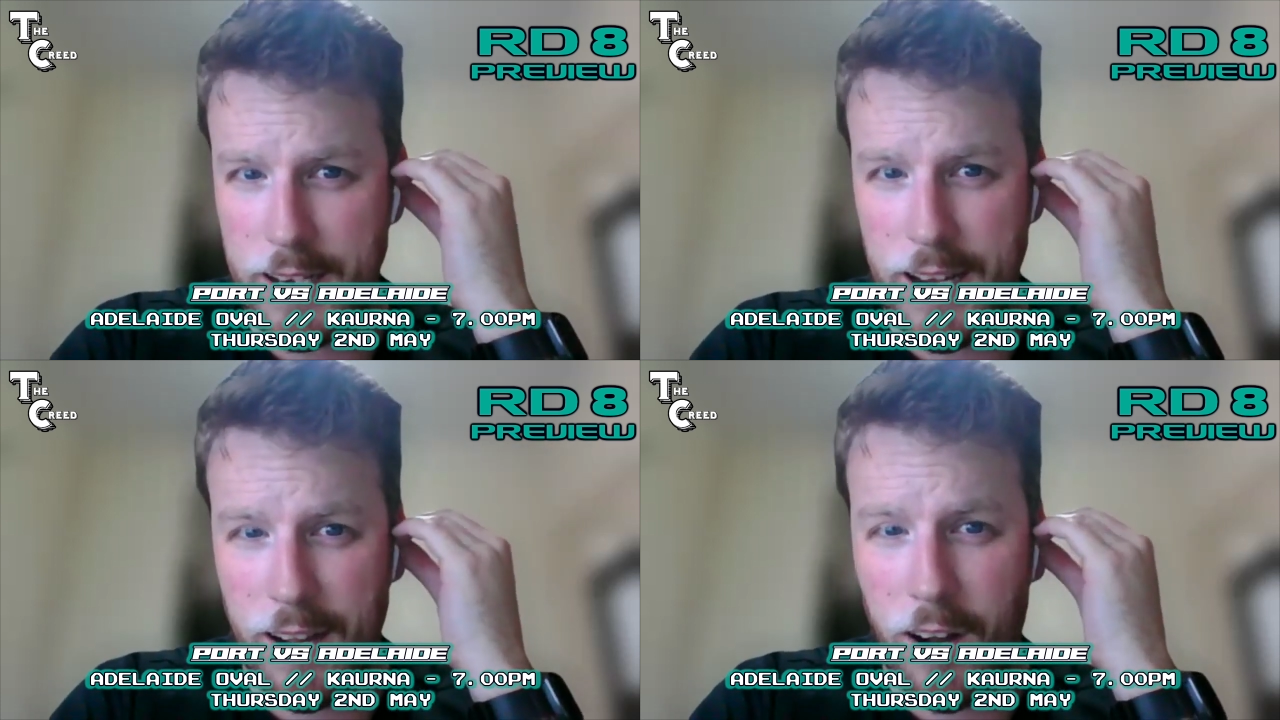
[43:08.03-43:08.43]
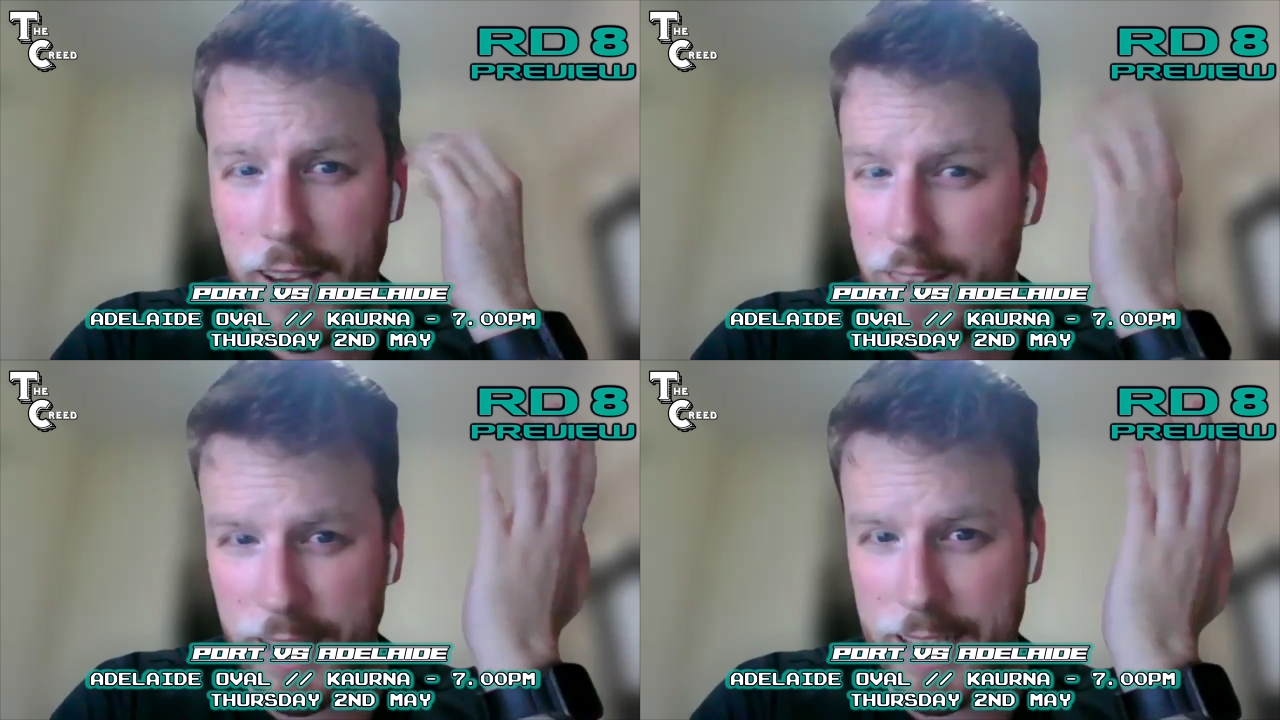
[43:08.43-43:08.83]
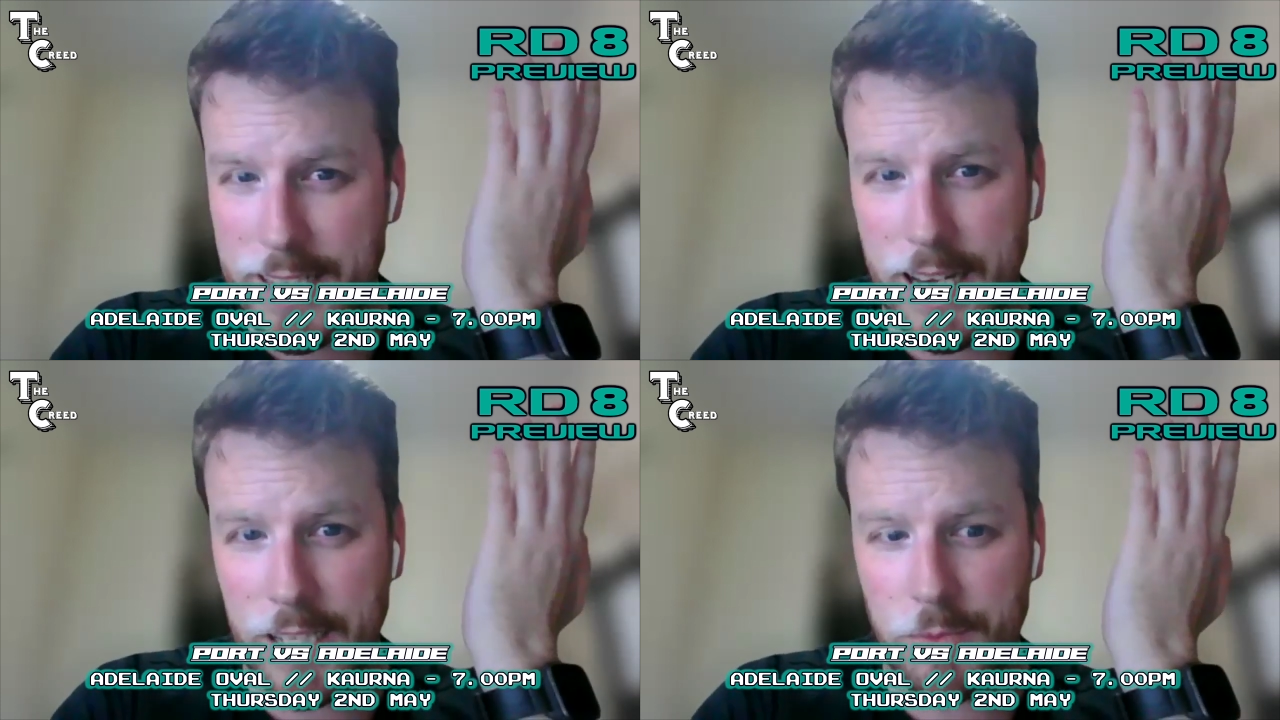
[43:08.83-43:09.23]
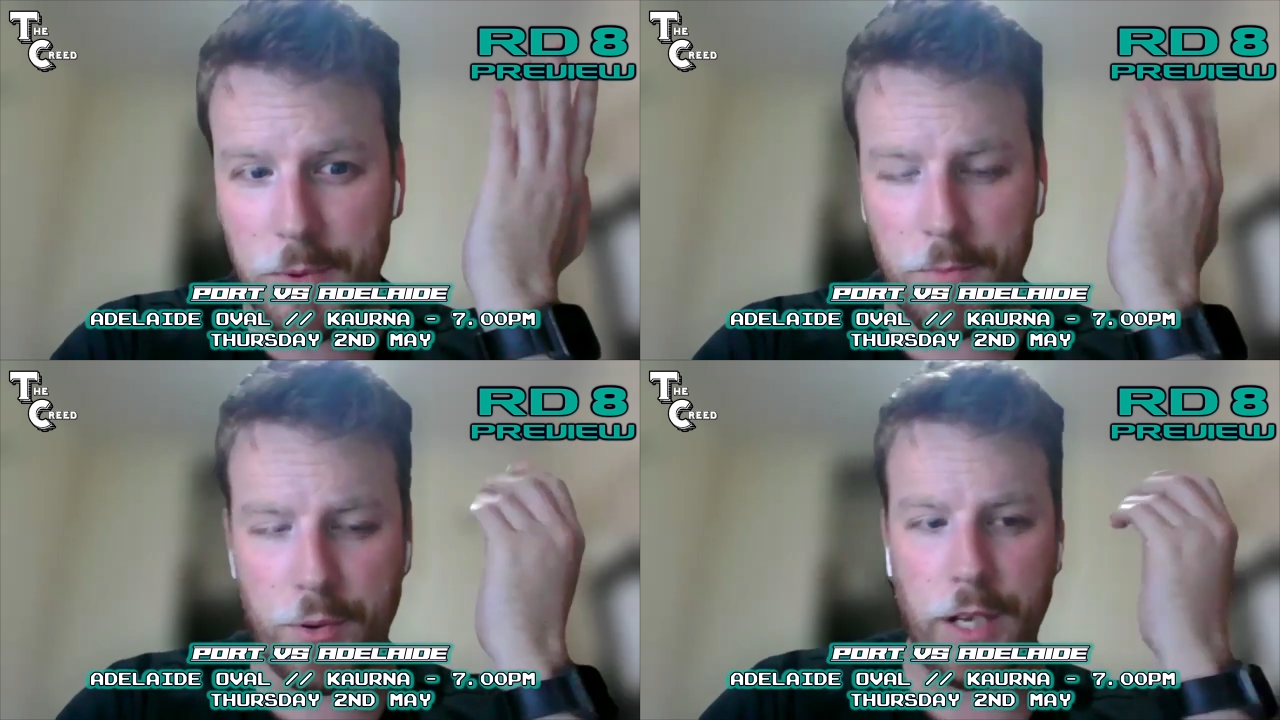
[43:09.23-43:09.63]
I think he's actually
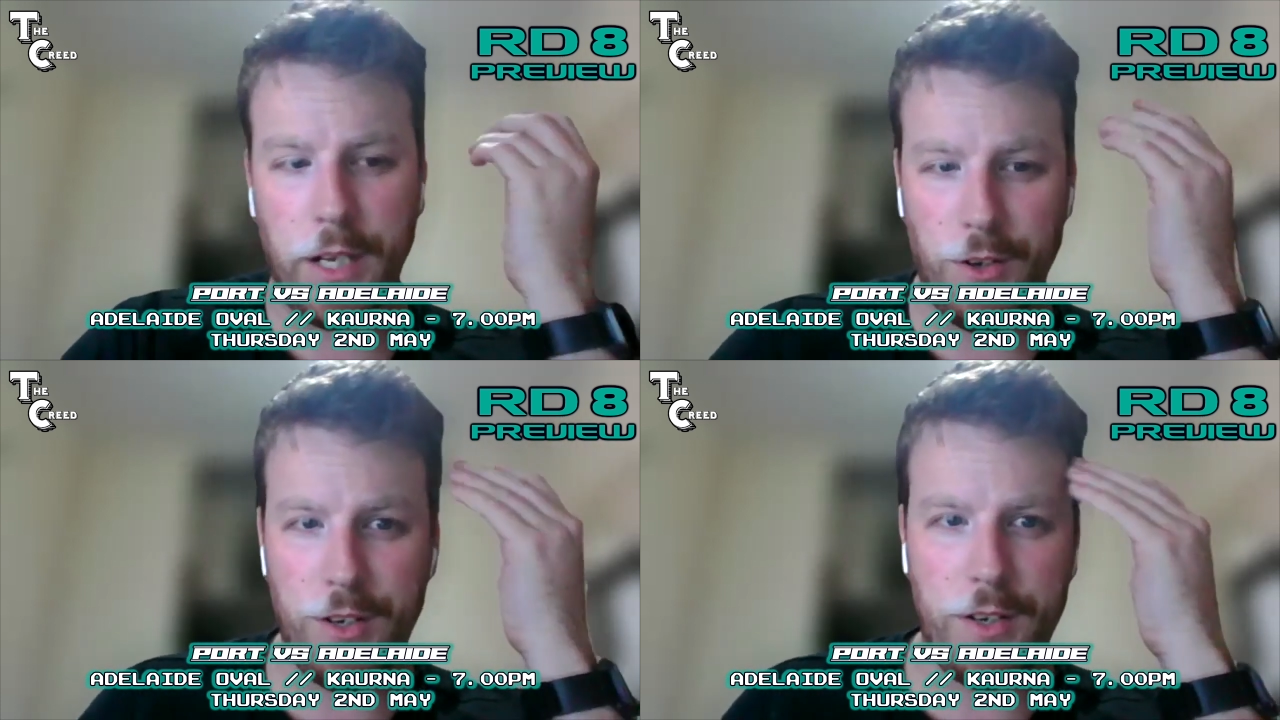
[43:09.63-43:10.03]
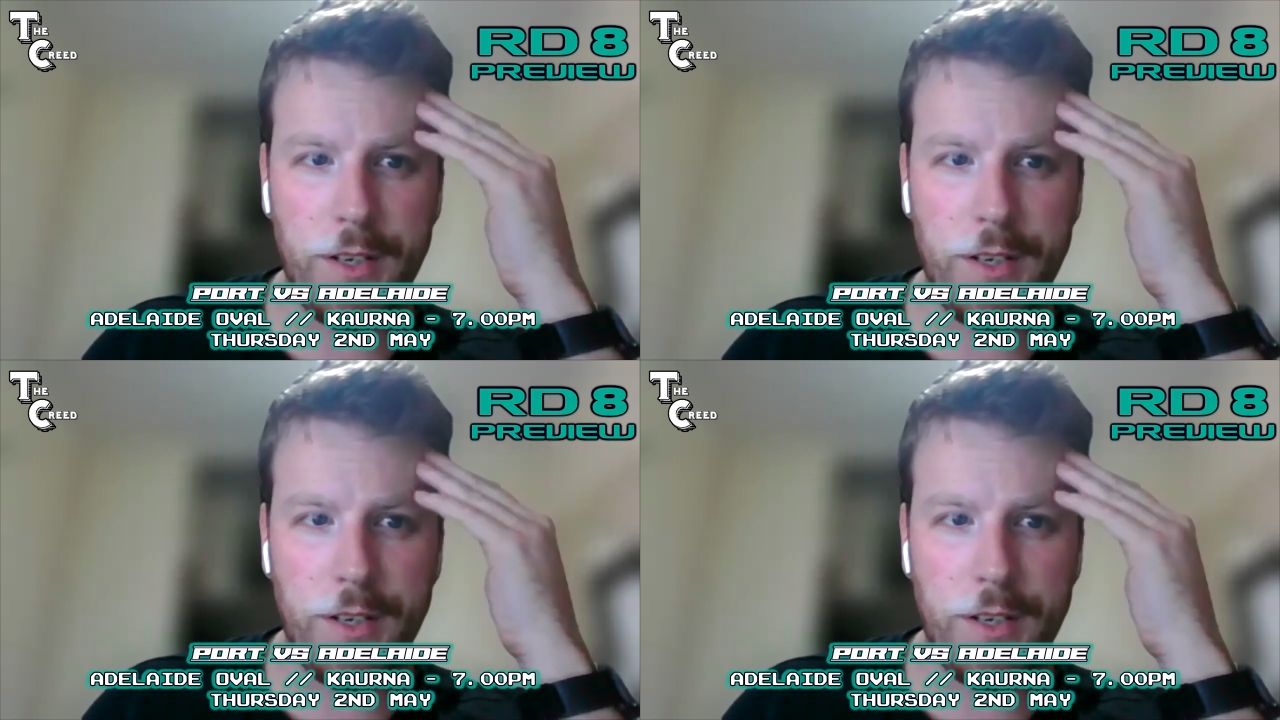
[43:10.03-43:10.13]
been pretty good